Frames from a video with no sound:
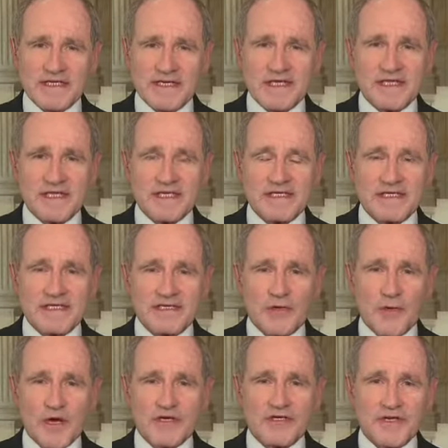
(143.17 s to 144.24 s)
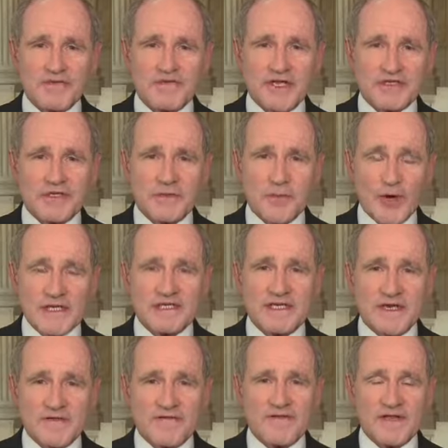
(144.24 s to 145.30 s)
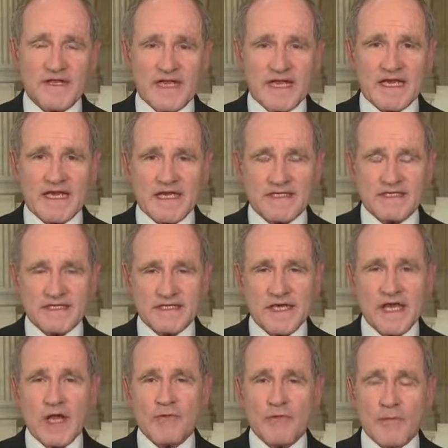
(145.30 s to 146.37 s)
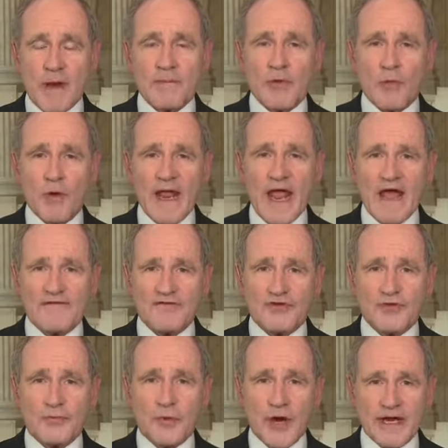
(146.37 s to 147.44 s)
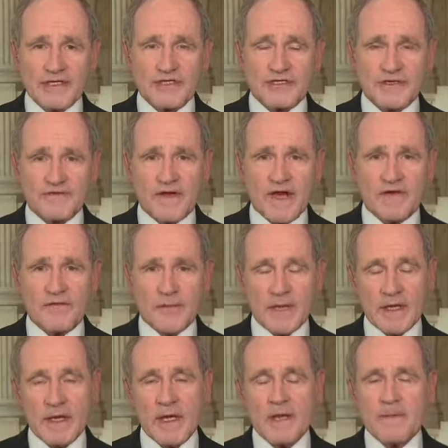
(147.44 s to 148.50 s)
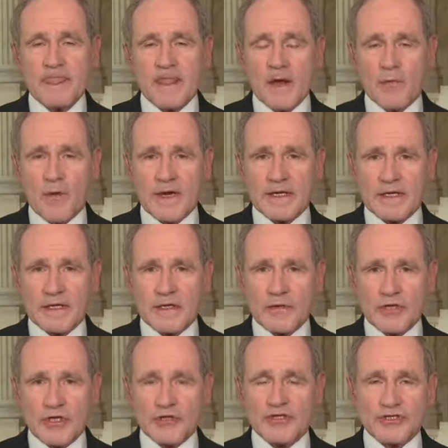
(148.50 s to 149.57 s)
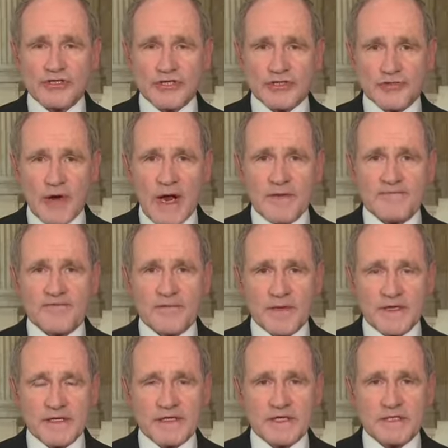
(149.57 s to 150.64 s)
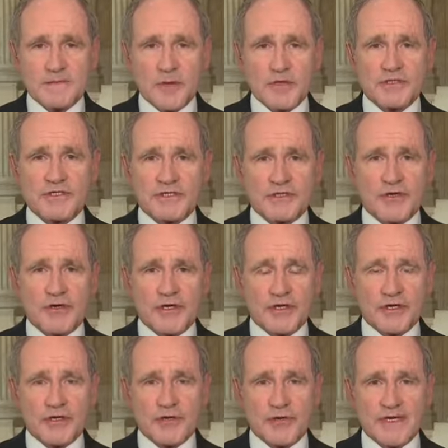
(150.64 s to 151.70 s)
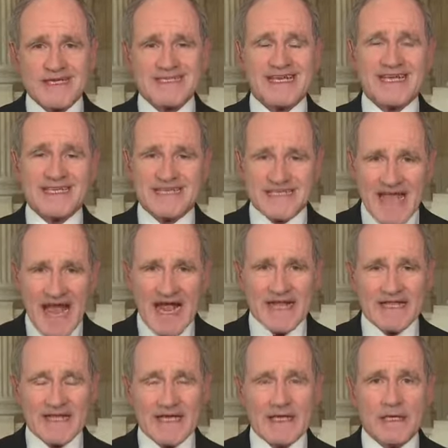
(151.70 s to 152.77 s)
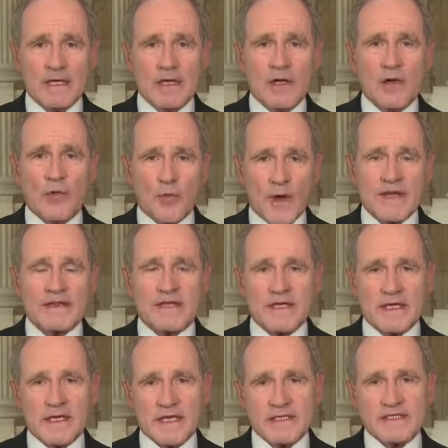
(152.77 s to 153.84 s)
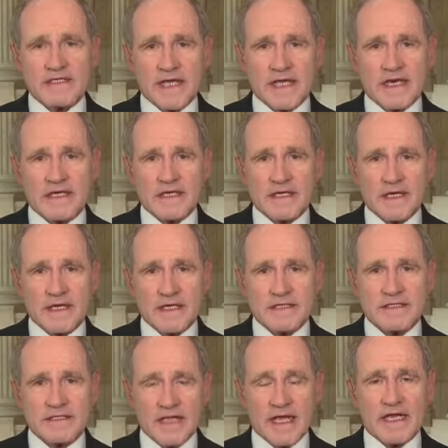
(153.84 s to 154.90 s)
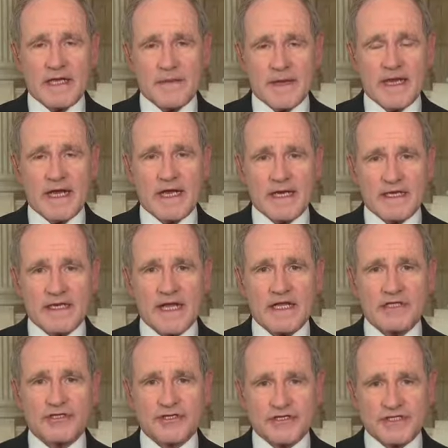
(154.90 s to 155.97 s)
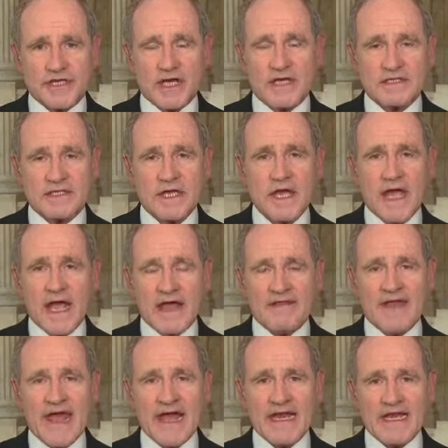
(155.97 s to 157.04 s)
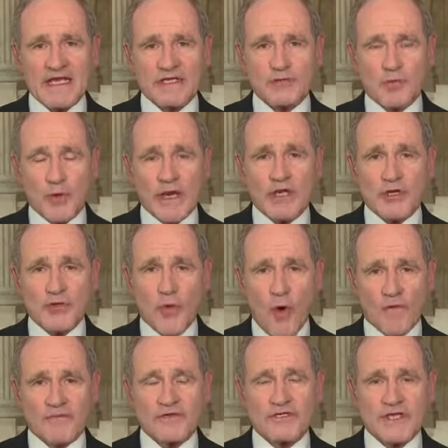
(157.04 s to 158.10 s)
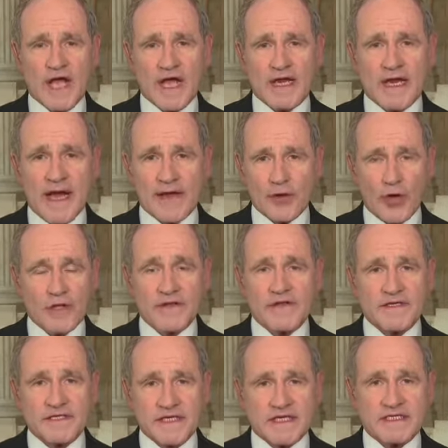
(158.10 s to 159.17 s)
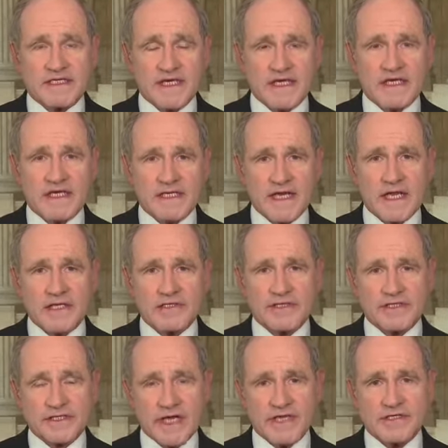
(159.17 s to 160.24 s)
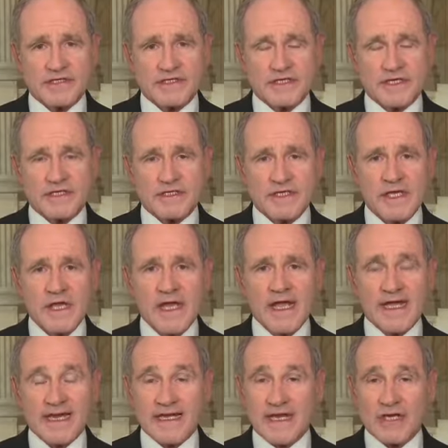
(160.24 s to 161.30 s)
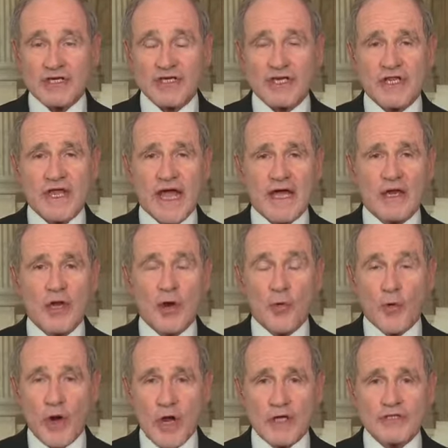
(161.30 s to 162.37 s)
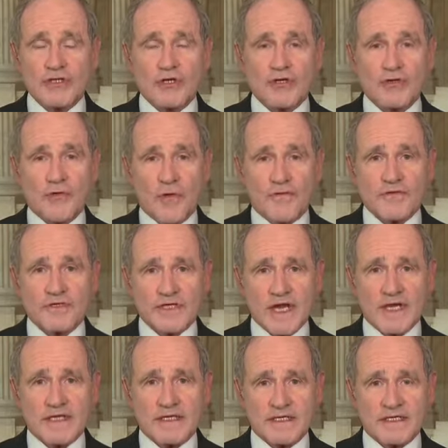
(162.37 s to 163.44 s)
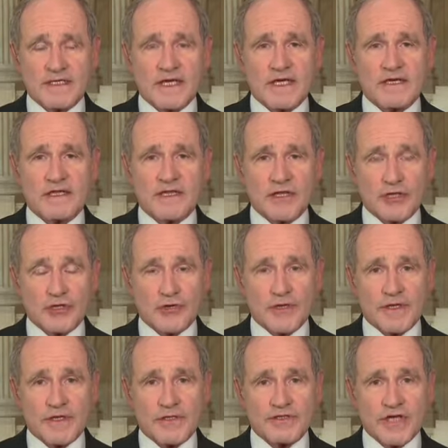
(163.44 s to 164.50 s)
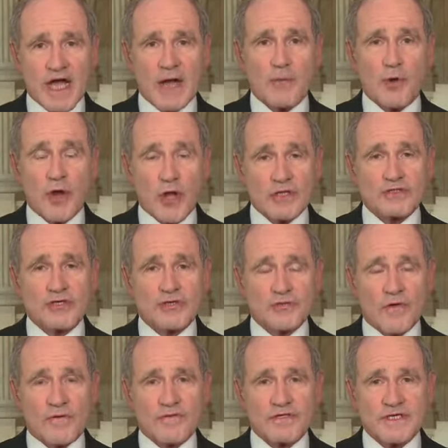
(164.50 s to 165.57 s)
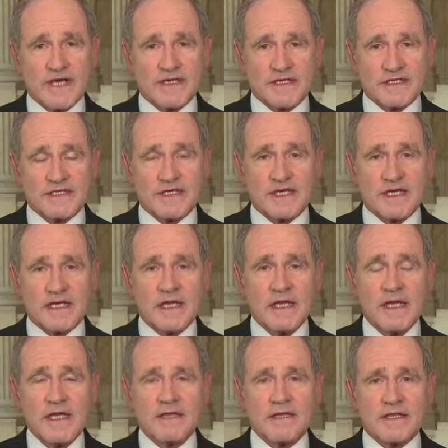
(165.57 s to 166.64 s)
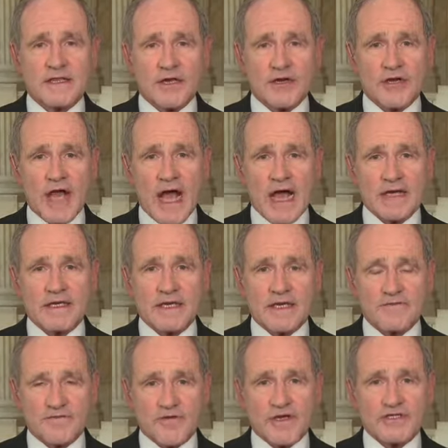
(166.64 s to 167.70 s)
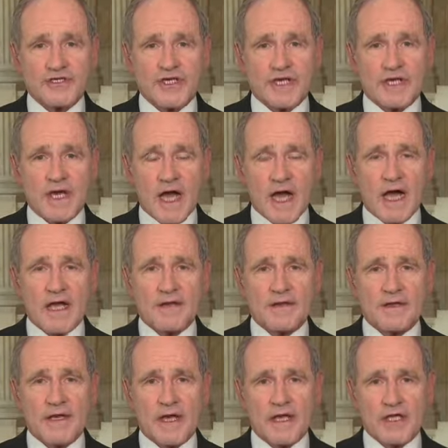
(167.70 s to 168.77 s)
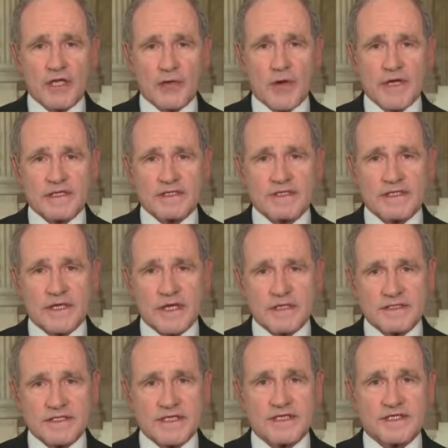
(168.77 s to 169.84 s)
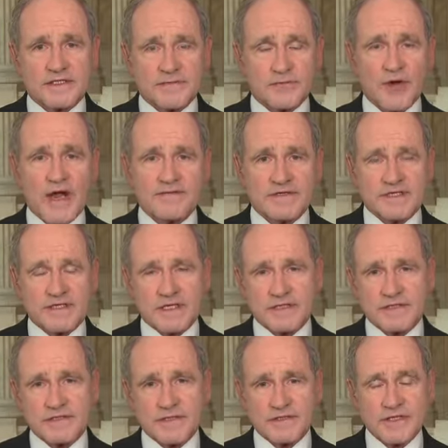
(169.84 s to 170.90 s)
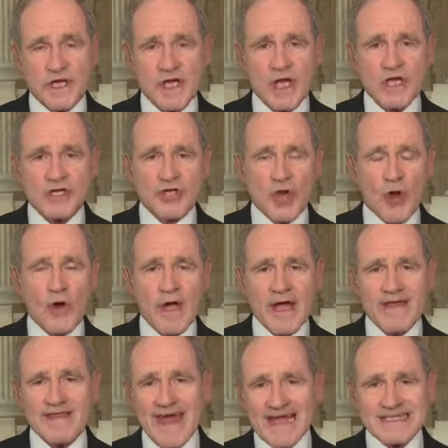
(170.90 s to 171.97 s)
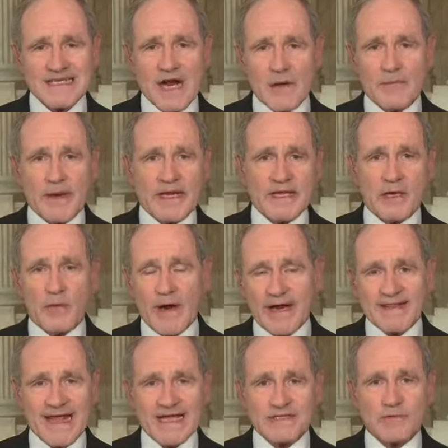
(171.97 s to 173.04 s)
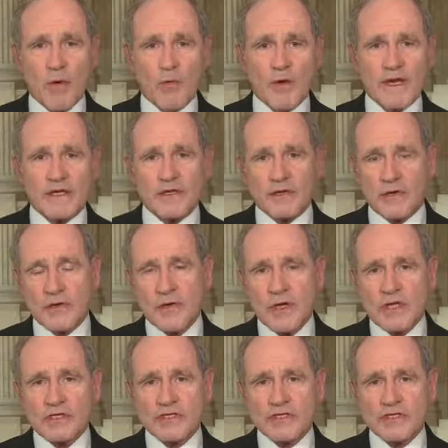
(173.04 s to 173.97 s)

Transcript: need this. It's a question of does the president feel he needs this. Remember, we have two branches of government what you just described for me that this person is going to do is exactly what the uh, Senate uh, Select Committee on Intelligence does, and that is we do oversight on all of the 16 intelligence agencies. In addition to that, we also do oversight to see that they're doing their job. We also do oversight to see that they're not infringing on uh, U.S. Uh, citizen privacy concerns. So that's our bailiwick. That's what we do.